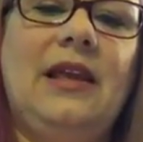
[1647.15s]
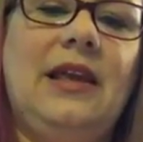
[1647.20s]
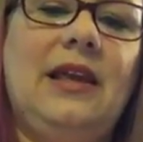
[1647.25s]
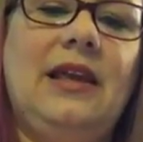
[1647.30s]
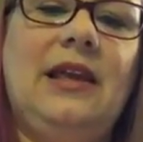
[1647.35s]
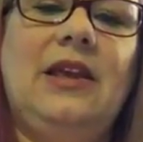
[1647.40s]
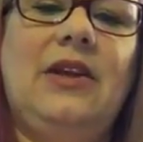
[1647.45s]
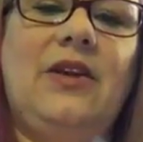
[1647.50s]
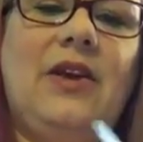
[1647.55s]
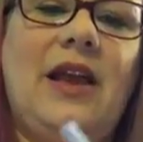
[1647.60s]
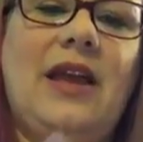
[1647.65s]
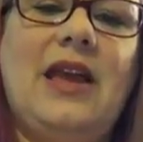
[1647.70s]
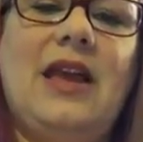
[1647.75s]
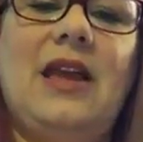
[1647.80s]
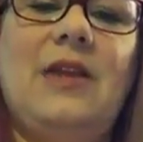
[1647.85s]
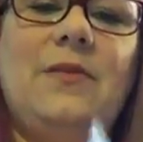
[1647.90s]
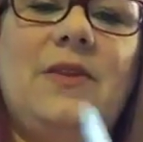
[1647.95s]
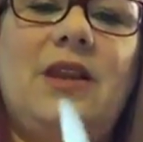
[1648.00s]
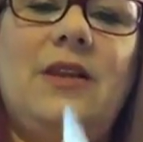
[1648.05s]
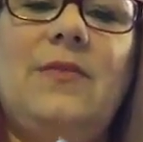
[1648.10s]
here I
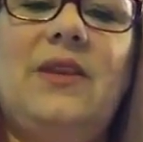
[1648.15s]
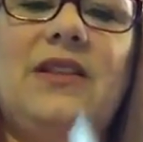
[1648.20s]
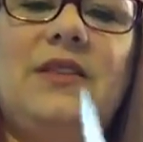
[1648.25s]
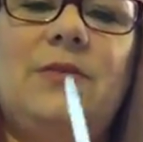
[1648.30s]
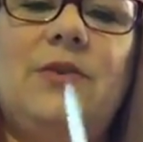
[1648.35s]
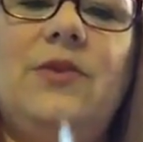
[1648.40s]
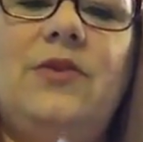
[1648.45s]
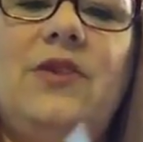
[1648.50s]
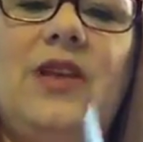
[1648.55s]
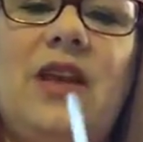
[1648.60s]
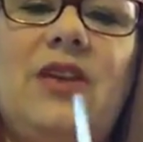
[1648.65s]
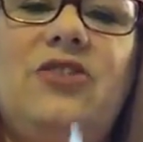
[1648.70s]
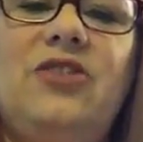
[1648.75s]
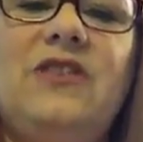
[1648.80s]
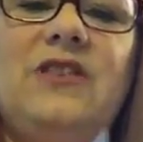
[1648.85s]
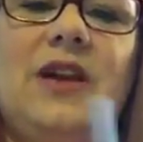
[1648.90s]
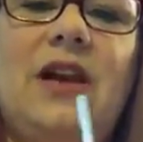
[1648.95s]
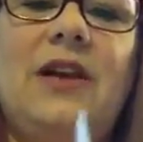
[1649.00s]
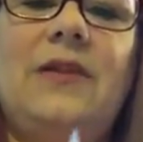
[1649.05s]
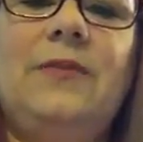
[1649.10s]
am getting my smooth
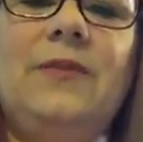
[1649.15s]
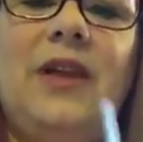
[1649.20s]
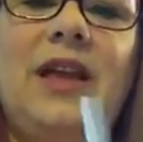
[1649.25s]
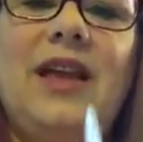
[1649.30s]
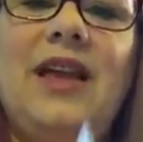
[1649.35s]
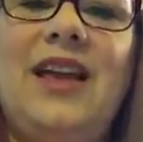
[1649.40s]
edges on.